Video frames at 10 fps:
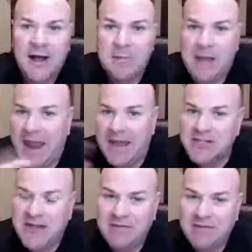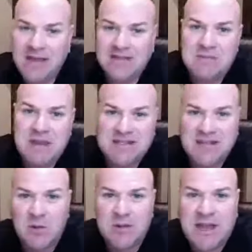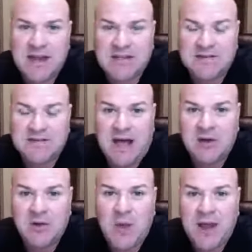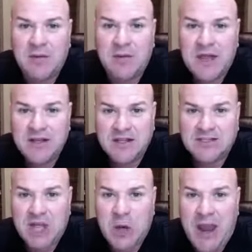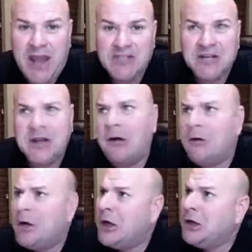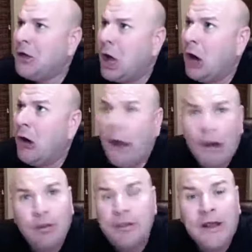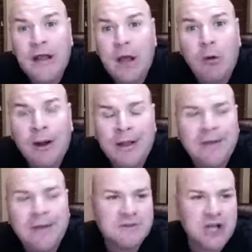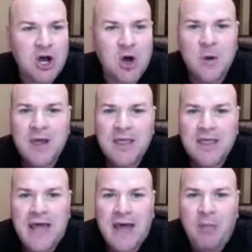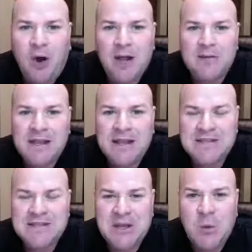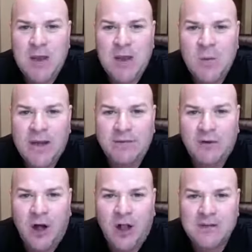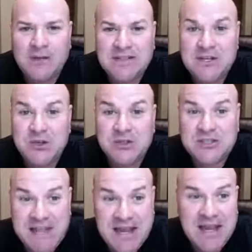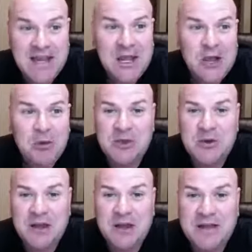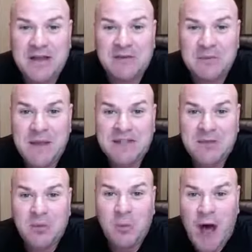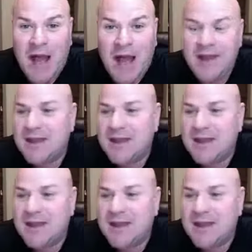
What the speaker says: Aging, I've yet to meet someone that has found a way to slow aging and go, no, I don't think I want it. So that part of it is a win-win for all of us, and you'll see when you hear the information why